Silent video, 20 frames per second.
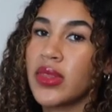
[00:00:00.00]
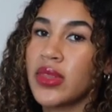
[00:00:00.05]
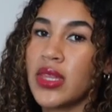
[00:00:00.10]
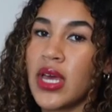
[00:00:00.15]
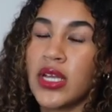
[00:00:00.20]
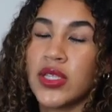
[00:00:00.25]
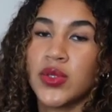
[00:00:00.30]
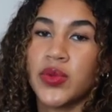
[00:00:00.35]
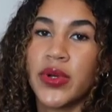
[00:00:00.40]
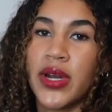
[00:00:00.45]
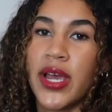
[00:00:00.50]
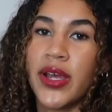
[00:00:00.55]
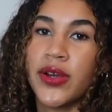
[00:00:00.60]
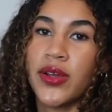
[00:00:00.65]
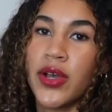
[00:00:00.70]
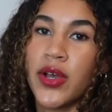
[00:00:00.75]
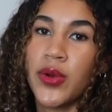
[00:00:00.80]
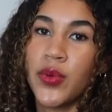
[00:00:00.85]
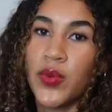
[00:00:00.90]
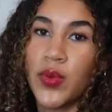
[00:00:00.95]
that's what
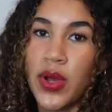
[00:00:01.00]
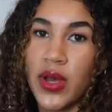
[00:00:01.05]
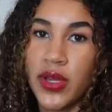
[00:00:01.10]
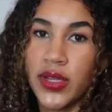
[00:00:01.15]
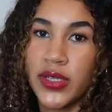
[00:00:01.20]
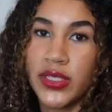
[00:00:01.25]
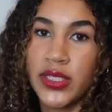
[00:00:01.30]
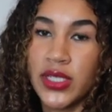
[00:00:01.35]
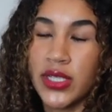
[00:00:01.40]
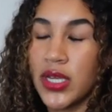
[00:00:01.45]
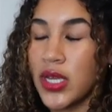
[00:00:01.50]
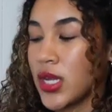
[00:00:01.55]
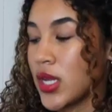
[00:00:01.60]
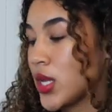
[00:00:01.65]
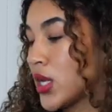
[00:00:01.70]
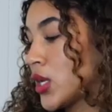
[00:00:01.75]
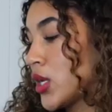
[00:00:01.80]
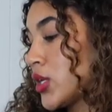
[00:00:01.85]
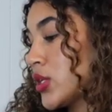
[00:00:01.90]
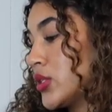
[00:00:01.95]
I'd want.
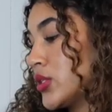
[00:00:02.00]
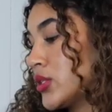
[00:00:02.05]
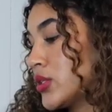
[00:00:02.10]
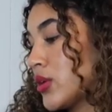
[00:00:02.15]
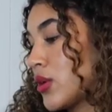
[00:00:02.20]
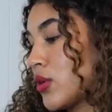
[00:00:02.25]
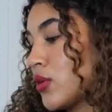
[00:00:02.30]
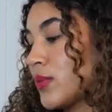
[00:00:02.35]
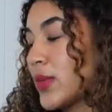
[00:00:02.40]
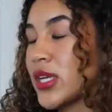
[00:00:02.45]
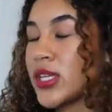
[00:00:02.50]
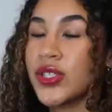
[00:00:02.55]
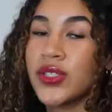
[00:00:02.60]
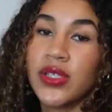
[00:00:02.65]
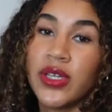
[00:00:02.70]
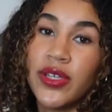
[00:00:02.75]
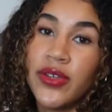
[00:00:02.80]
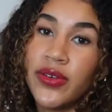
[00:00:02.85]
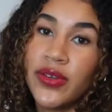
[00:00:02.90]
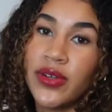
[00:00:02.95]
So make
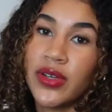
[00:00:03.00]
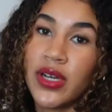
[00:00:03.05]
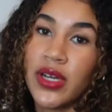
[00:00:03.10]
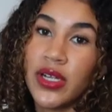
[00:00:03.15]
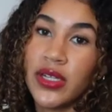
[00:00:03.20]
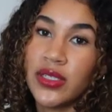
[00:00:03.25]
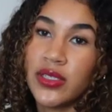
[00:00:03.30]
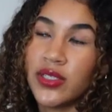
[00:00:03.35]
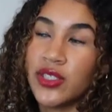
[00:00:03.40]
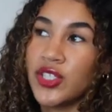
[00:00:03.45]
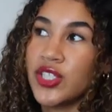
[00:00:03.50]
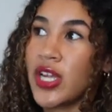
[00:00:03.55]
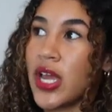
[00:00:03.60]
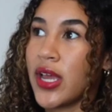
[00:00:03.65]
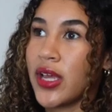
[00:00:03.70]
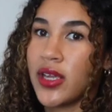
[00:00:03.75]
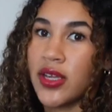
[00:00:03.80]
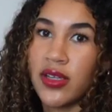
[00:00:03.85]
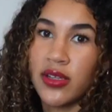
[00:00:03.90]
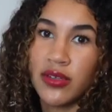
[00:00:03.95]
sure that you
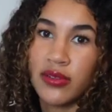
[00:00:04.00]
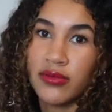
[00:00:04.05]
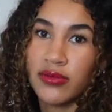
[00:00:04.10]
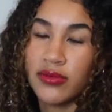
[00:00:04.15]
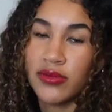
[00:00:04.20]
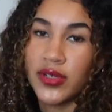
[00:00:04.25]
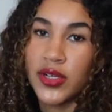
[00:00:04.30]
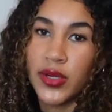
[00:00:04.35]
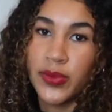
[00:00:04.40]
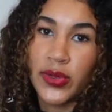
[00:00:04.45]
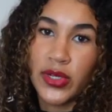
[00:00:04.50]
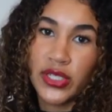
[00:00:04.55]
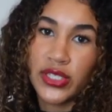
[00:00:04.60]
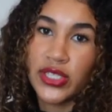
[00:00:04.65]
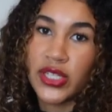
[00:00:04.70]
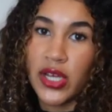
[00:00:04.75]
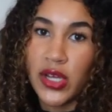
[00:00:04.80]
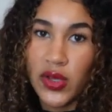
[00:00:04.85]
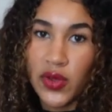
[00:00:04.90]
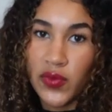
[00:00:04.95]
check her
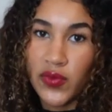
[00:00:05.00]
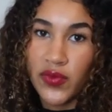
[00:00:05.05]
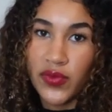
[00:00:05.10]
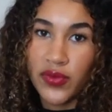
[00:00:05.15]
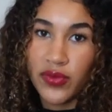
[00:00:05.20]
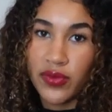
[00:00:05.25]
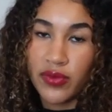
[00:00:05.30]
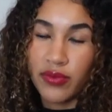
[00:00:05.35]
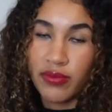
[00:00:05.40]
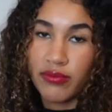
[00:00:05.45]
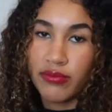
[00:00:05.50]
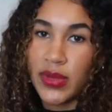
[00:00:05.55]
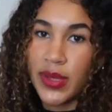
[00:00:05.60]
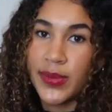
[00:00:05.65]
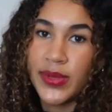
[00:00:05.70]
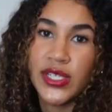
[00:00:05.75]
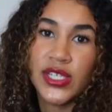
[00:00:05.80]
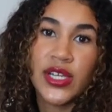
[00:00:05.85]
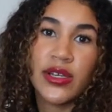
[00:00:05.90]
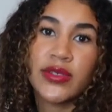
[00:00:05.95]
bookshelf.
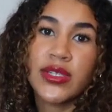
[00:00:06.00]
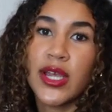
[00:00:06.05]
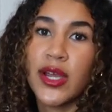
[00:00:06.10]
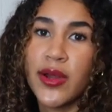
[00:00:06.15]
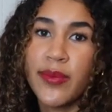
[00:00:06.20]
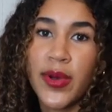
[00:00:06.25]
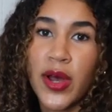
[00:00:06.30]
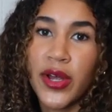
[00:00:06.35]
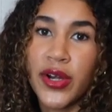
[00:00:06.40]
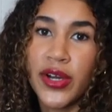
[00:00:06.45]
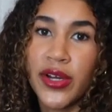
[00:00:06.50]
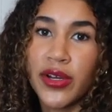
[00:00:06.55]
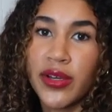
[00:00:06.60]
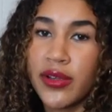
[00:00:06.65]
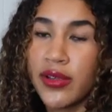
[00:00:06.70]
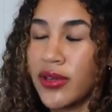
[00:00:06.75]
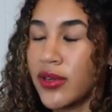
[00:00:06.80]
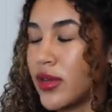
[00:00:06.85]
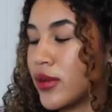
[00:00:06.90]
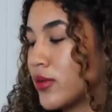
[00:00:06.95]
Maybe she loves Harry Potter,
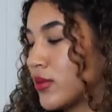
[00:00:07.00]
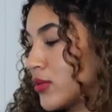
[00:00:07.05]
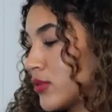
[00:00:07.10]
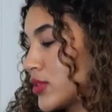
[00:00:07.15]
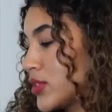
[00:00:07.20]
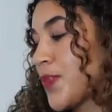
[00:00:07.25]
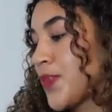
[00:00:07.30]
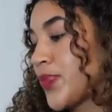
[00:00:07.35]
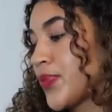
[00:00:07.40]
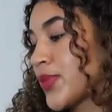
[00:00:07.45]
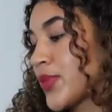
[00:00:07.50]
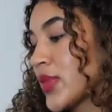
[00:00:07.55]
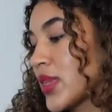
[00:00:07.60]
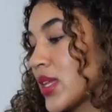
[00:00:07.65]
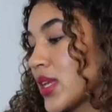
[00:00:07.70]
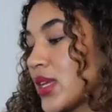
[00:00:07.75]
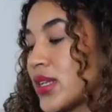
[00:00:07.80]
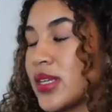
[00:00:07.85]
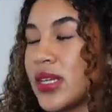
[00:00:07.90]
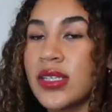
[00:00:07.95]
you know.
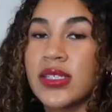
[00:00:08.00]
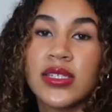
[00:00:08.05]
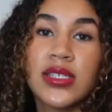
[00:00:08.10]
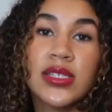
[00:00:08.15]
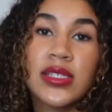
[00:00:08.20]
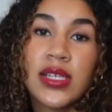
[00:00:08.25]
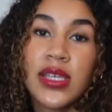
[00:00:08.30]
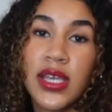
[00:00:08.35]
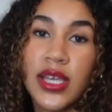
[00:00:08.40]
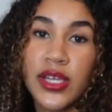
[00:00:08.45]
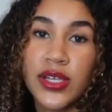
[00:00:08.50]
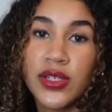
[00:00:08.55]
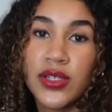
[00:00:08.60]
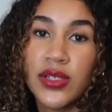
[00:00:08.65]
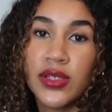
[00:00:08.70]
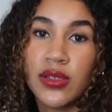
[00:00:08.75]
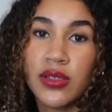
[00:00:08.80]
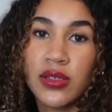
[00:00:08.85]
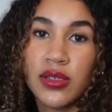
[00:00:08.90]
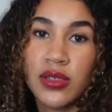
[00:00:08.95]
Next is a
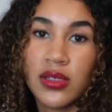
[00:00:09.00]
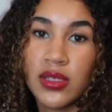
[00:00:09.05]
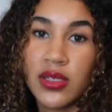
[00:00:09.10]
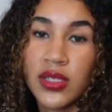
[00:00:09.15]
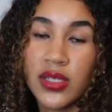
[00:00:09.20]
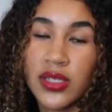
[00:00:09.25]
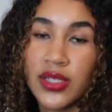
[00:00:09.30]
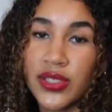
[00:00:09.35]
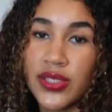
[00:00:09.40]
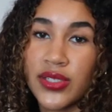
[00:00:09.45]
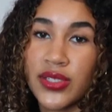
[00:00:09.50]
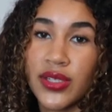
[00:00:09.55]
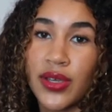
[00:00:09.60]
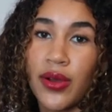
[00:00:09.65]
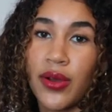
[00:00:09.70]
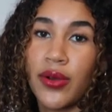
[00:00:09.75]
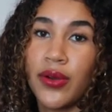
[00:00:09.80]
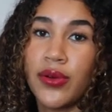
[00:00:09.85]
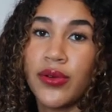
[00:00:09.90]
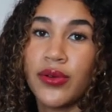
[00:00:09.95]
Kindle.
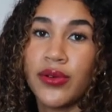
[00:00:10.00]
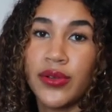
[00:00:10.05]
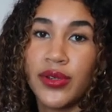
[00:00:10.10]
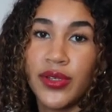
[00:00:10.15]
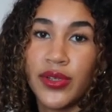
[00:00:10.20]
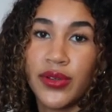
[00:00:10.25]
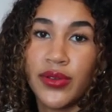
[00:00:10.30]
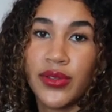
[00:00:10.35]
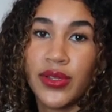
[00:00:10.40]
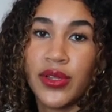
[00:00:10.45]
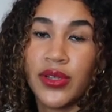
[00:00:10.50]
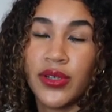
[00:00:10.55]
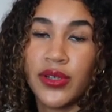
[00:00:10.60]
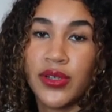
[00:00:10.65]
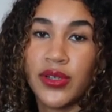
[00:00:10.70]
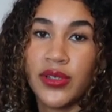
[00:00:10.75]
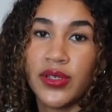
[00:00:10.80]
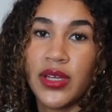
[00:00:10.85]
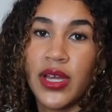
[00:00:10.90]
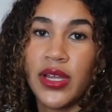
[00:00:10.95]
So, you know, the
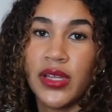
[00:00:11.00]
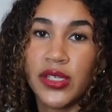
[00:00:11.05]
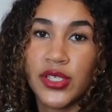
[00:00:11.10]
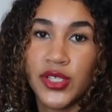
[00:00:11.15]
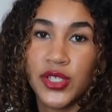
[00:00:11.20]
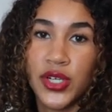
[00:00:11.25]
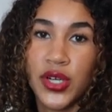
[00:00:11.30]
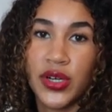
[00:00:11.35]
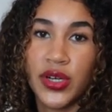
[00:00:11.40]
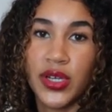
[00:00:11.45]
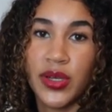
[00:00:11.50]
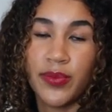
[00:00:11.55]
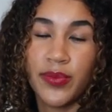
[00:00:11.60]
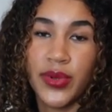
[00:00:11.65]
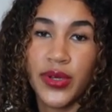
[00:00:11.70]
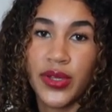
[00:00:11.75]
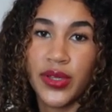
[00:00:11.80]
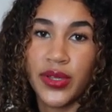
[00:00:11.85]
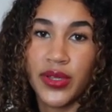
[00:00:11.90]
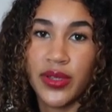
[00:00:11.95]
little electronic
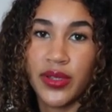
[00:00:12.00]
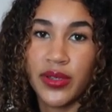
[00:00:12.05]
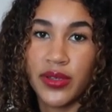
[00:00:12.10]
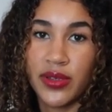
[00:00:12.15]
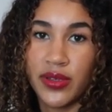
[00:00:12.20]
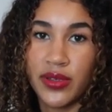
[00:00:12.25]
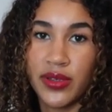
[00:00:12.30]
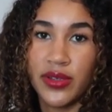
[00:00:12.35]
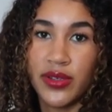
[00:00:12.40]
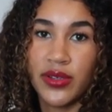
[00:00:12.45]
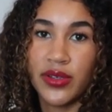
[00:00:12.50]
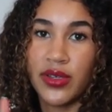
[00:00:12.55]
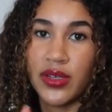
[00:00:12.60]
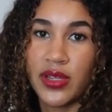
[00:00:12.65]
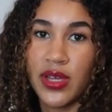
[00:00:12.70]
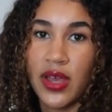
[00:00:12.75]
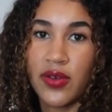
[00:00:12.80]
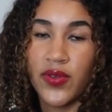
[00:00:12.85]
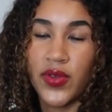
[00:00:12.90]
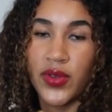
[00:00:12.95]
book, and you
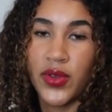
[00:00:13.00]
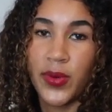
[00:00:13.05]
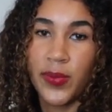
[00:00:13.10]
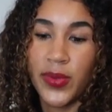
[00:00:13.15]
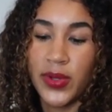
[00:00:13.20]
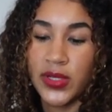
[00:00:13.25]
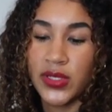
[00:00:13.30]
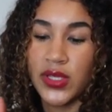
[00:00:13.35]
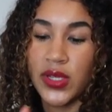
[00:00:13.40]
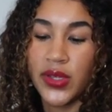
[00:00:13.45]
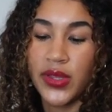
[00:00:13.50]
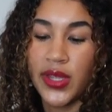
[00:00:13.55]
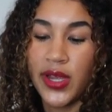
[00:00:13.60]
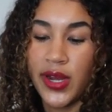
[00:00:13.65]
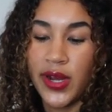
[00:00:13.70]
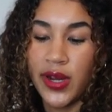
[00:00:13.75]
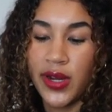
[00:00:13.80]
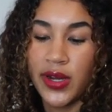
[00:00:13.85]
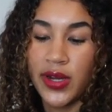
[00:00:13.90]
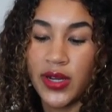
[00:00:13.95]
can have all your books on
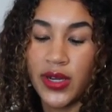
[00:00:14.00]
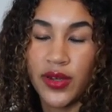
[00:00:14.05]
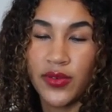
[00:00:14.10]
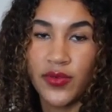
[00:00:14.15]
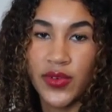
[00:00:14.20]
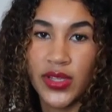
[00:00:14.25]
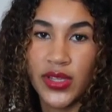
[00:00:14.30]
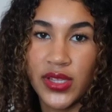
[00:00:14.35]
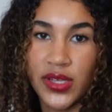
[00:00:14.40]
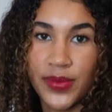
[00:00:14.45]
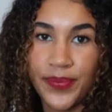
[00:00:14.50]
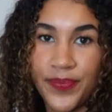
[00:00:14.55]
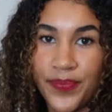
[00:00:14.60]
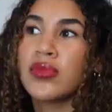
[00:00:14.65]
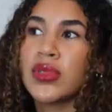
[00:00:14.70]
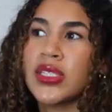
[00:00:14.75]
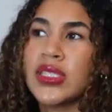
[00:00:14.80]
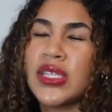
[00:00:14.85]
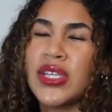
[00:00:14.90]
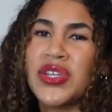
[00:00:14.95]
there and read them,
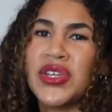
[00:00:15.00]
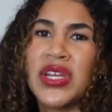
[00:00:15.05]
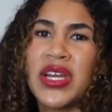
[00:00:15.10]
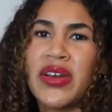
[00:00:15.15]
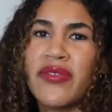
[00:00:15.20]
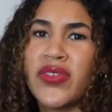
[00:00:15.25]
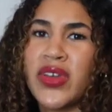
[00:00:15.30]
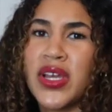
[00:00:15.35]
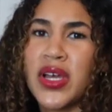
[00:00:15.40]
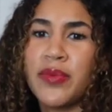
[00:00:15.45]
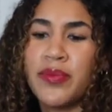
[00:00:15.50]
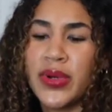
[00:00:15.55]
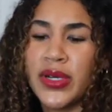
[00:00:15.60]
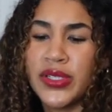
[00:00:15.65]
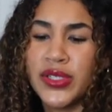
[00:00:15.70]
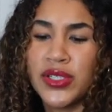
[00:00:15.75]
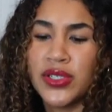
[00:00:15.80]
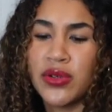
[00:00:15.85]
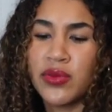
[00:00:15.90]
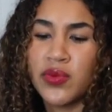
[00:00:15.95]
because then you can have like a
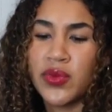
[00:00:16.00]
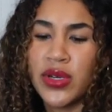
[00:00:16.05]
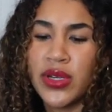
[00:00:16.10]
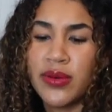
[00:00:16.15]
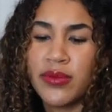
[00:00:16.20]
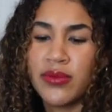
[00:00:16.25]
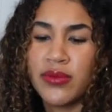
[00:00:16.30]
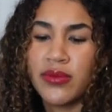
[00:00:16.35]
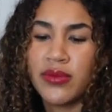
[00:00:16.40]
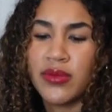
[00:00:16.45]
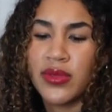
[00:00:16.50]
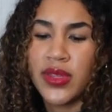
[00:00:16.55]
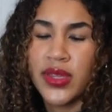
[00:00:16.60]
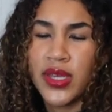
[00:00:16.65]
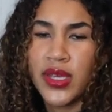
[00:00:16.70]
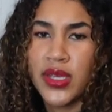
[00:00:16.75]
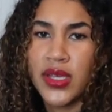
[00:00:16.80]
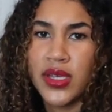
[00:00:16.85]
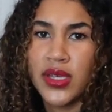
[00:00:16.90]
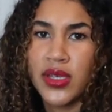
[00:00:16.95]
bunch on one
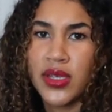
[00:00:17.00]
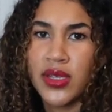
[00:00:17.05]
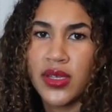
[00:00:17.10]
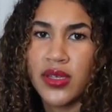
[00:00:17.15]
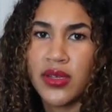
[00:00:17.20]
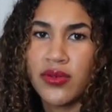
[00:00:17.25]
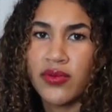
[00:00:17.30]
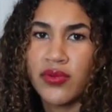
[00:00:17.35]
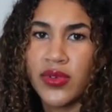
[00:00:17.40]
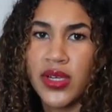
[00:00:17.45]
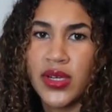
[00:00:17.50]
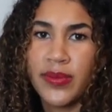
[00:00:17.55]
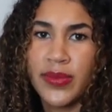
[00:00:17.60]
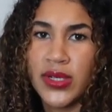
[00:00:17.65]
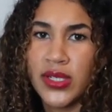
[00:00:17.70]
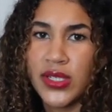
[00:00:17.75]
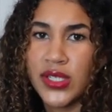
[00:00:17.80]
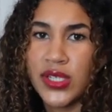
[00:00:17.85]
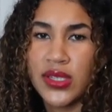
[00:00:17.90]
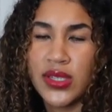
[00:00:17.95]
thing and read a
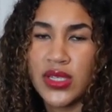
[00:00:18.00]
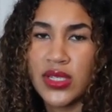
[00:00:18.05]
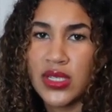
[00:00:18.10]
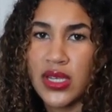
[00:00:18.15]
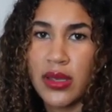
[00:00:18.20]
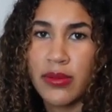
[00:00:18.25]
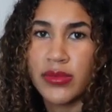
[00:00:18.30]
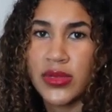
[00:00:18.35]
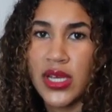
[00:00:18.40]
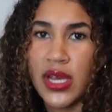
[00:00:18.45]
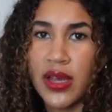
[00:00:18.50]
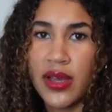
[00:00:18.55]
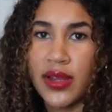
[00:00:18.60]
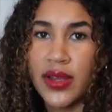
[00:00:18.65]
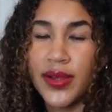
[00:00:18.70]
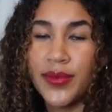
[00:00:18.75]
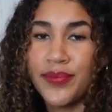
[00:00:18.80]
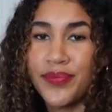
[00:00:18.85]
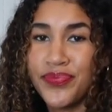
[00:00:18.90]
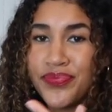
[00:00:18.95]
bunch at the same
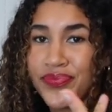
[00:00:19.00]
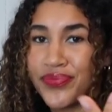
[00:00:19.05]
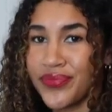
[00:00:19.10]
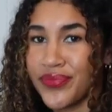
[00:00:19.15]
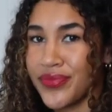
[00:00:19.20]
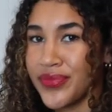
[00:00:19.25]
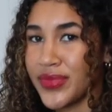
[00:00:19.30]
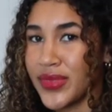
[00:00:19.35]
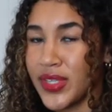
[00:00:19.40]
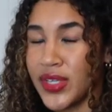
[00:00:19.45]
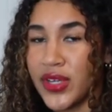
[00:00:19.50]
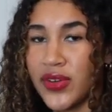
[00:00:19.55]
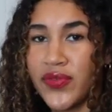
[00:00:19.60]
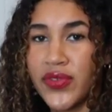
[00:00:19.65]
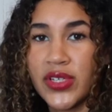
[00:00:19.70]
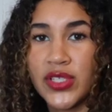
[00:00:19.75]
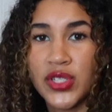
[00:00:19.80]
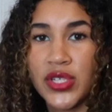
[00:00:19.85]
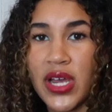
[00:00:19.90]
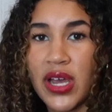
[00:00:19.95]
time. Good
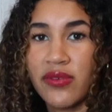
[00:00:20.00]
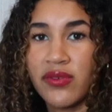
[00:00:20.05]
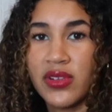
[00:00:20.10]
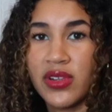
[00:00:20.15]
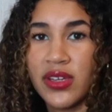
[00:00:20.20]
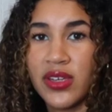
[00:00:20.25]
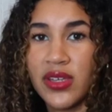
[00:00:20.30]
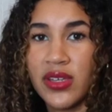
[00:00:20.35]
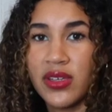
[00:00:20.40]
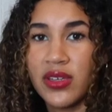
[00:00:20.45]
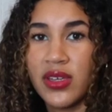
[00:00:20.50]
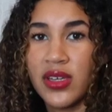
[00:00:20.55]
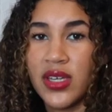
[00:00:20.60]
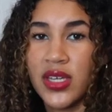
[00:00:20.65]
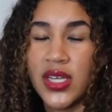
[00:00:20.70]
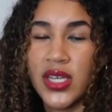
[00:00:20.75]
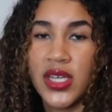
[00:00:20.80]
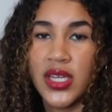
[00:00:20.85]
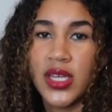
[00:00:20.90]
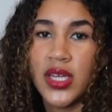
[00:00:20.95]
for traveling,
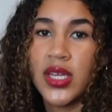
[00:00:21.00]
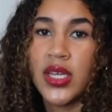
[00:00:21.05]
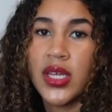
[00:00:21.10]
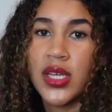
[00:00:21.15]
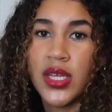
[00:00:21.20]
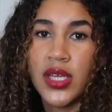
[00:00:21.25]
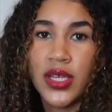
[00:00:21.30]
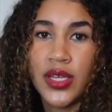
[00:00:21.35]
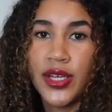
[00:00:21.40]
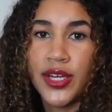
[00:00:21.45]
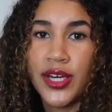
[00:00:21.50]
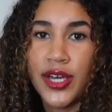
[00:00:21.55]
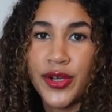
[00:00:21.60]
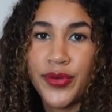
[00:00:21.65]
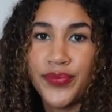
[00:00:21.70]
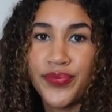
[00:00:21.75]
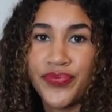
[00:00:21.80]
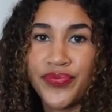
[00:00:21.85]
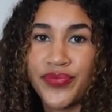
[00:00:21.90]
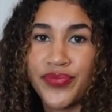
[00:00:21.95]
you
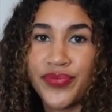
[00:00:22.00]
know.